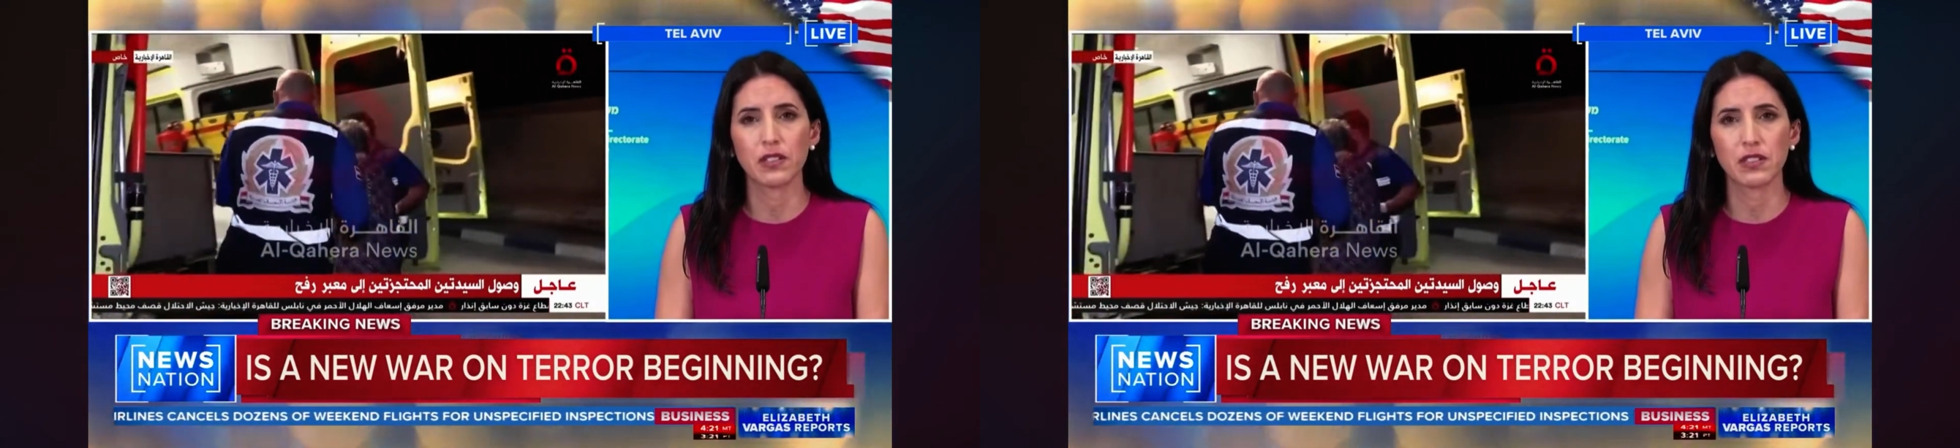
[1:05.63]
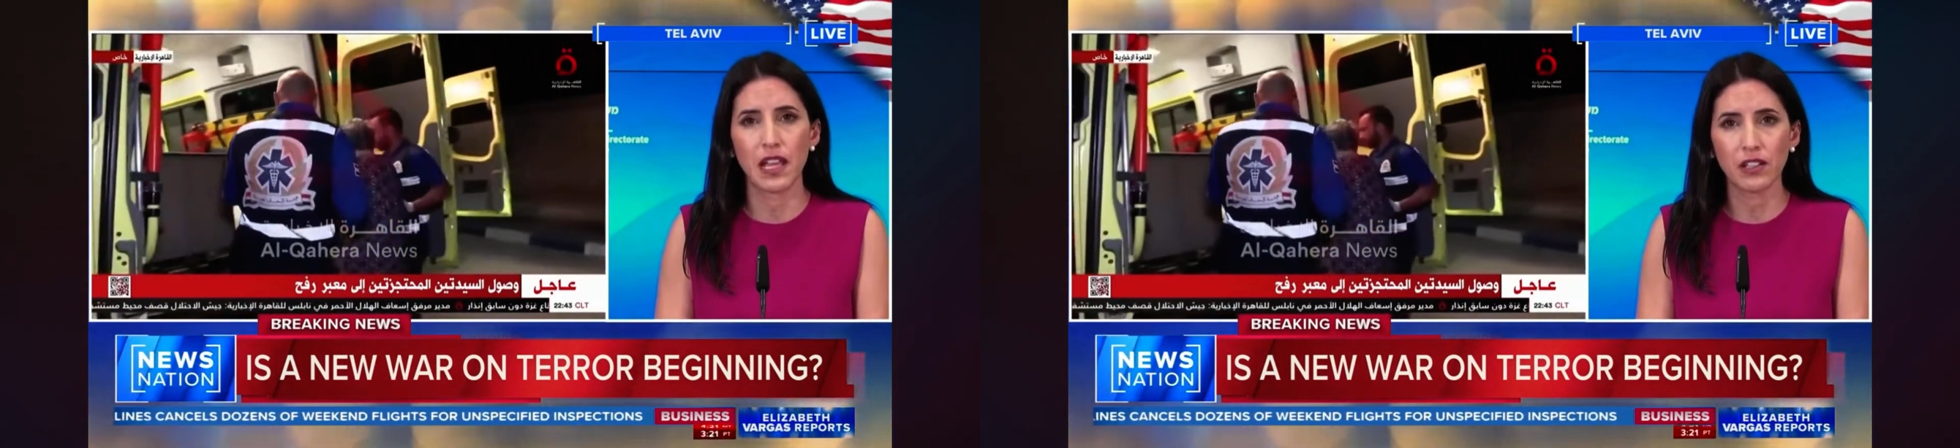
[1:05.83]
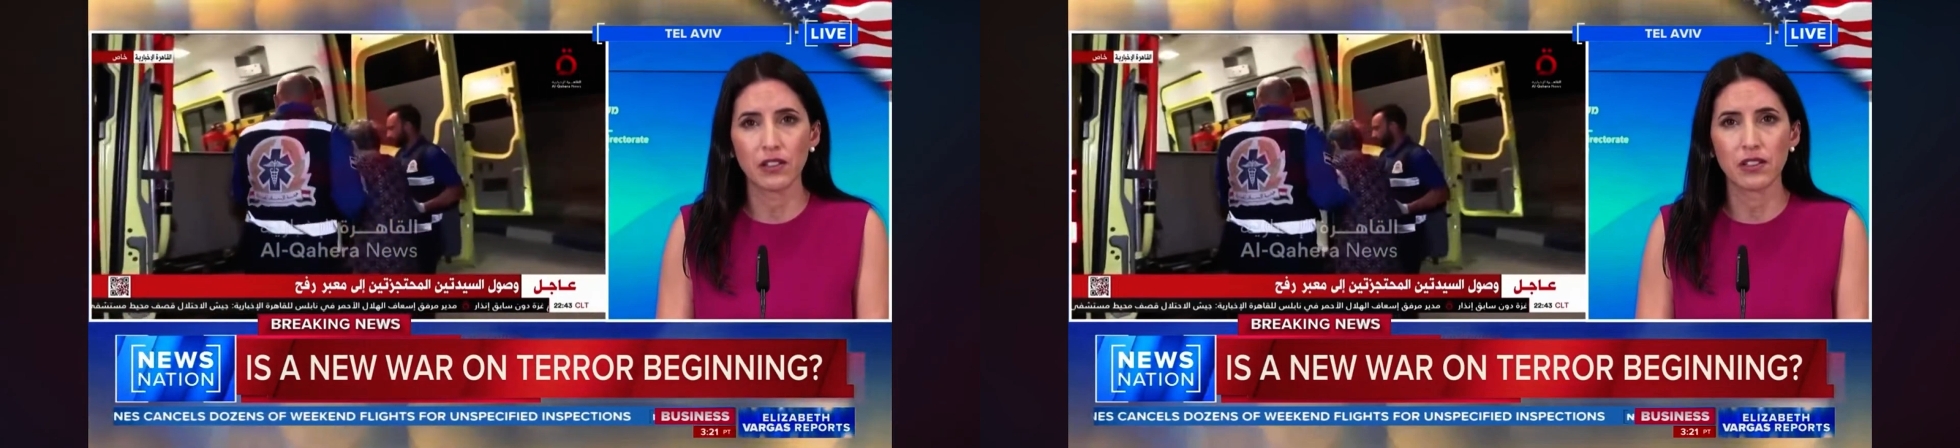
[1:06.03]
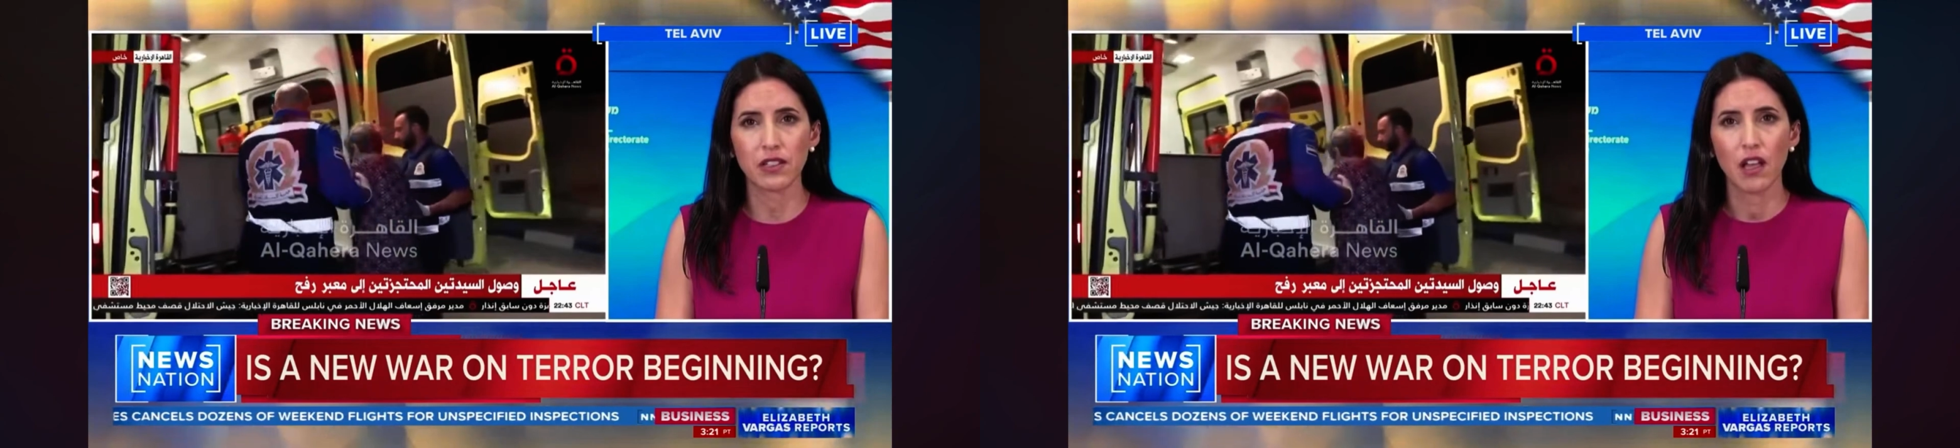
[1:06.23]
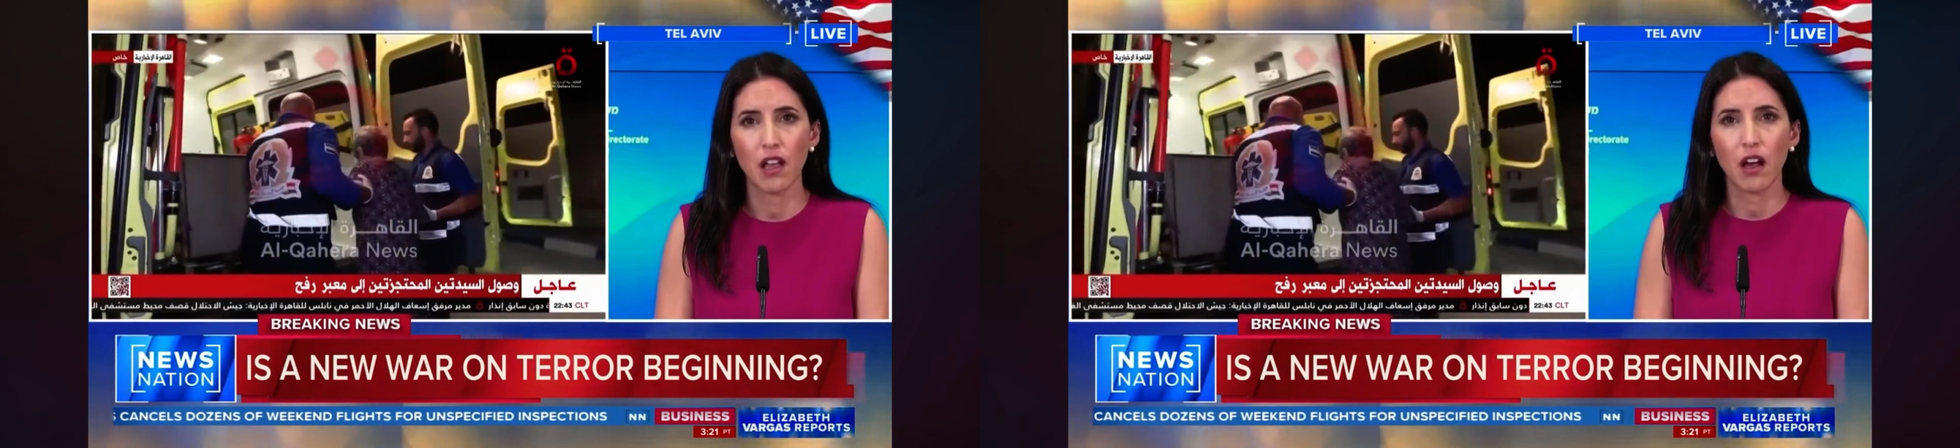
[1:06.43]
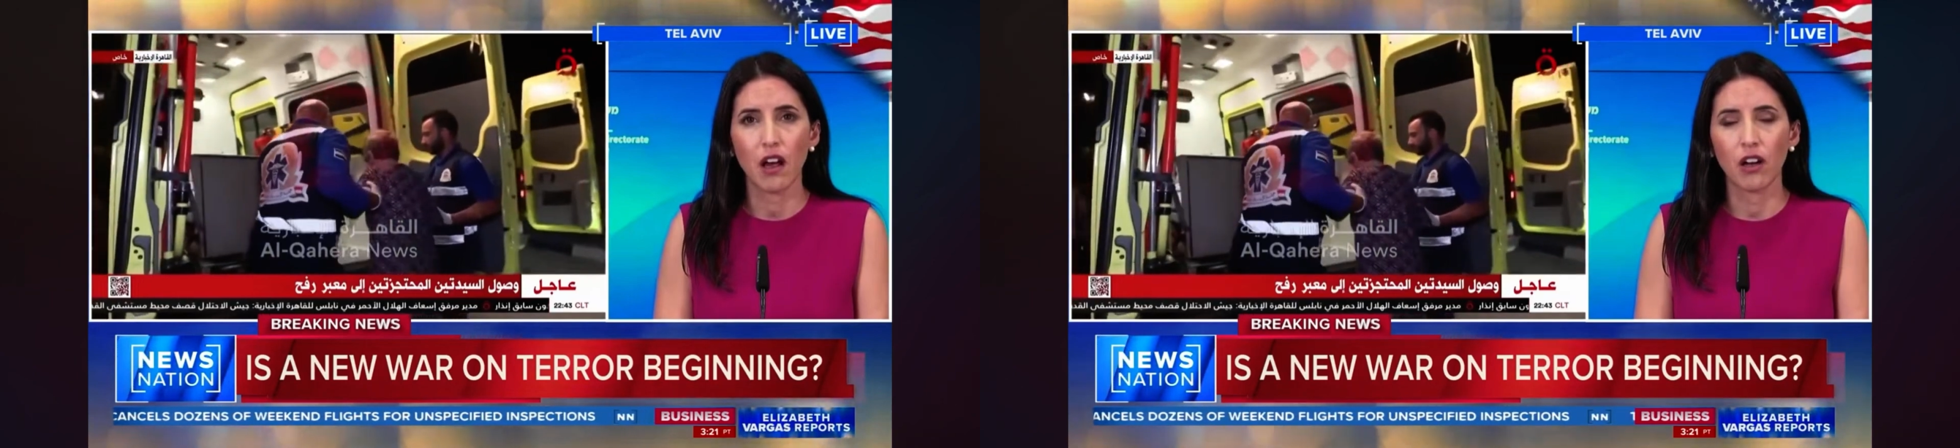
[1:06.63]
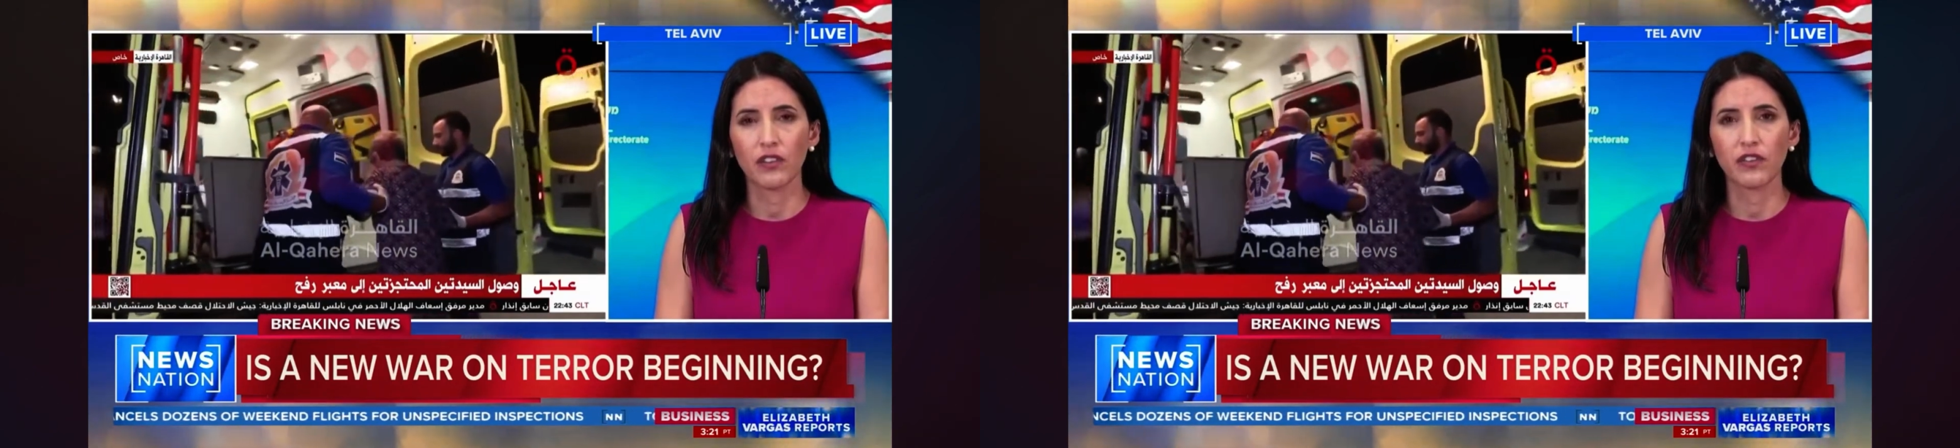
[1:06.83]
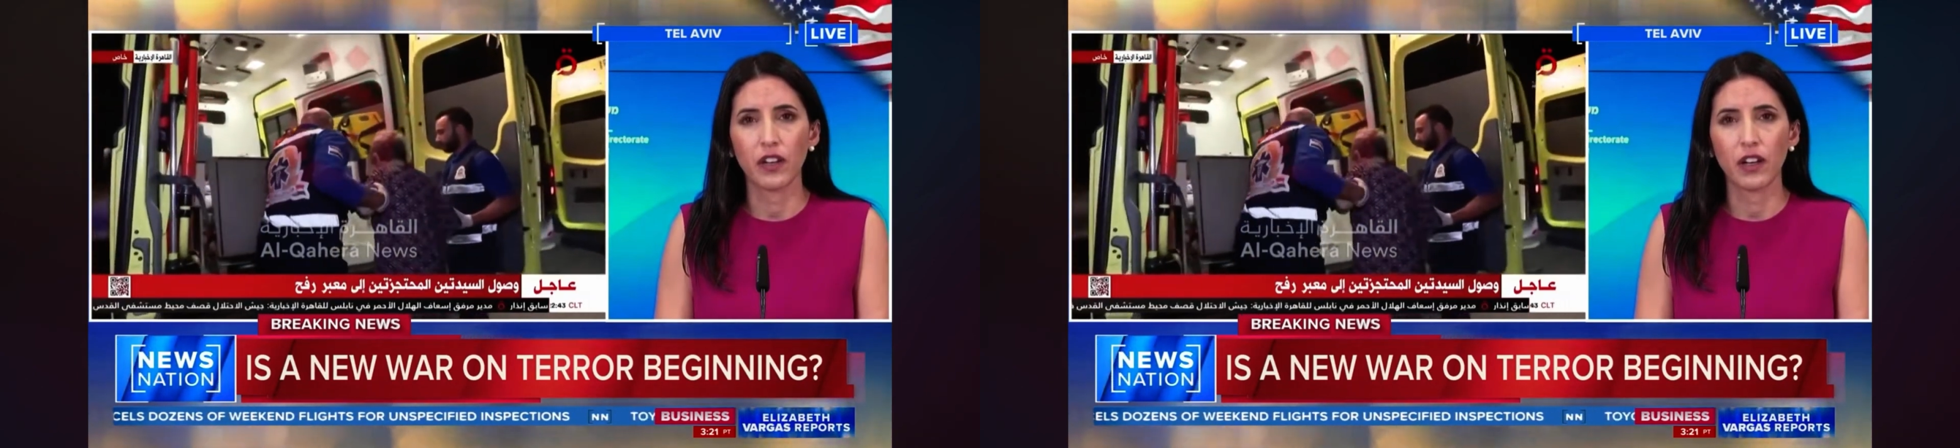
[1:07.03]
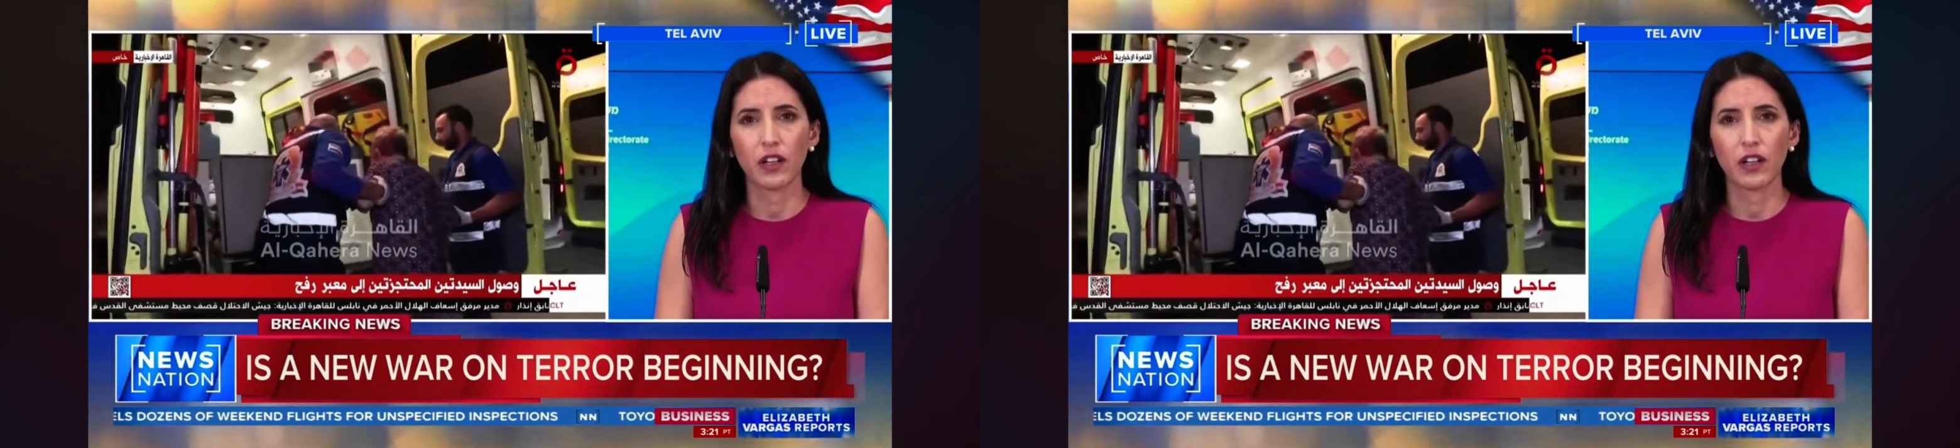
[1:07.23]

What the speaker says: status of